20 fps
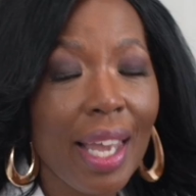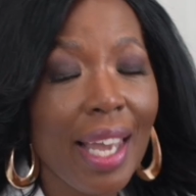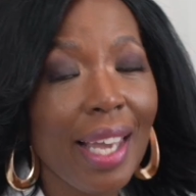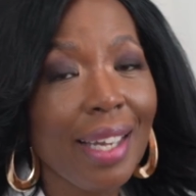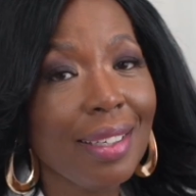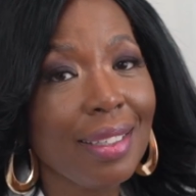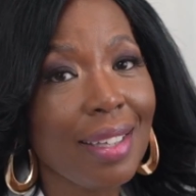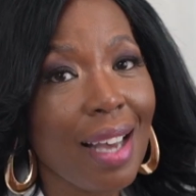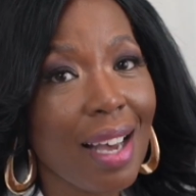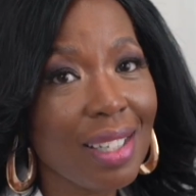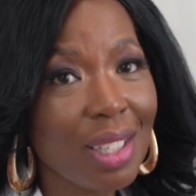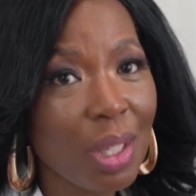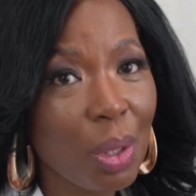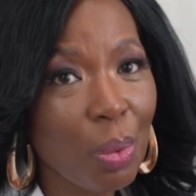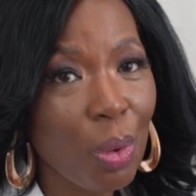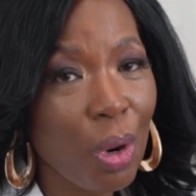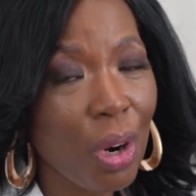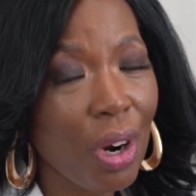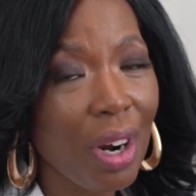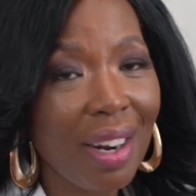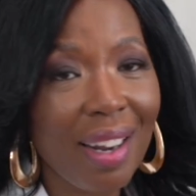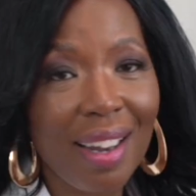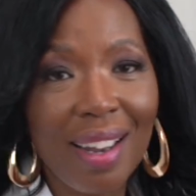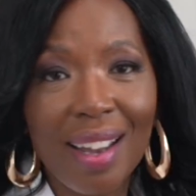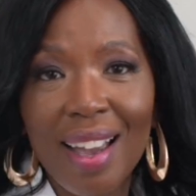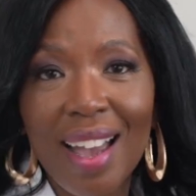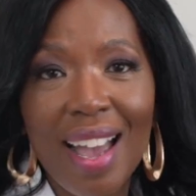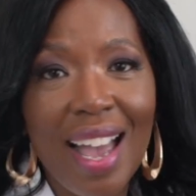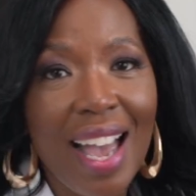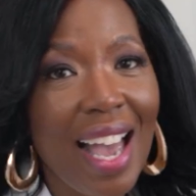It doesn't work,
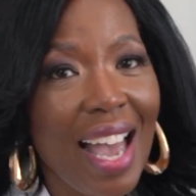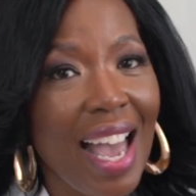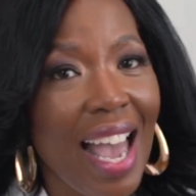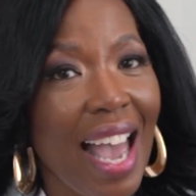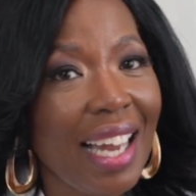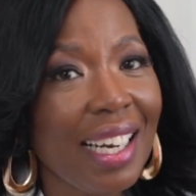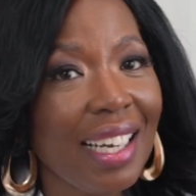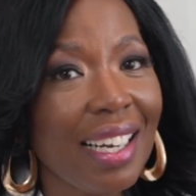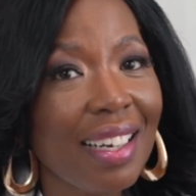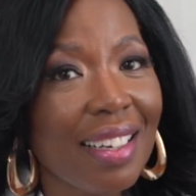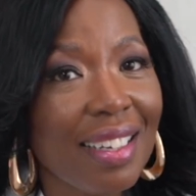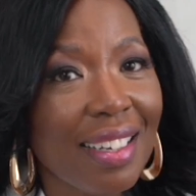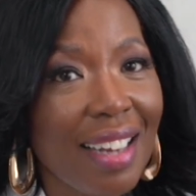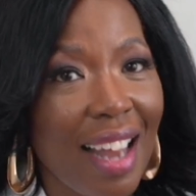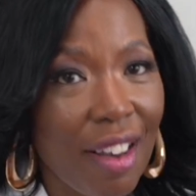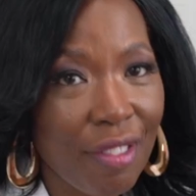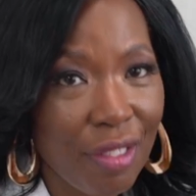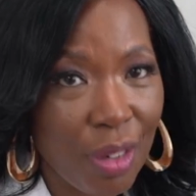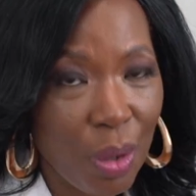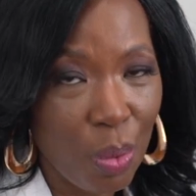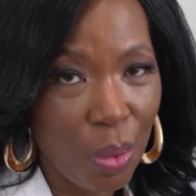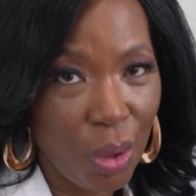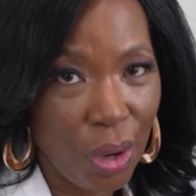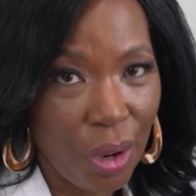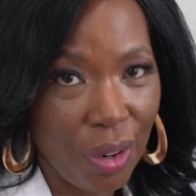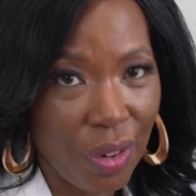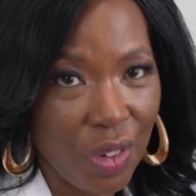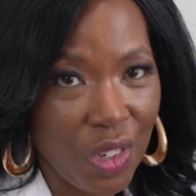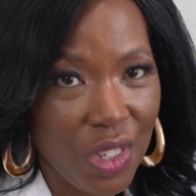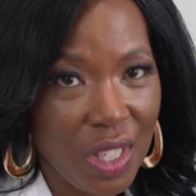and it never
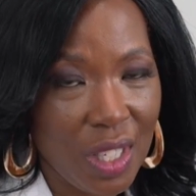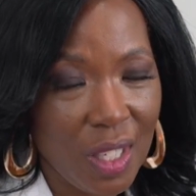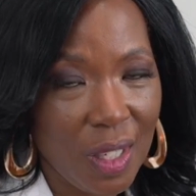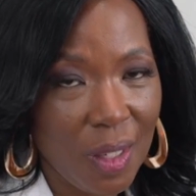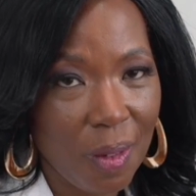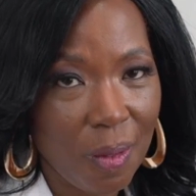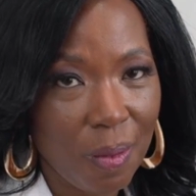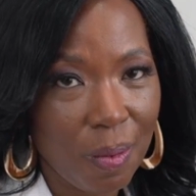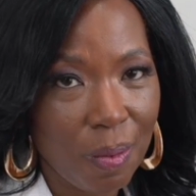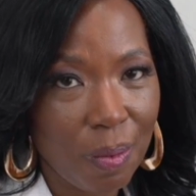works.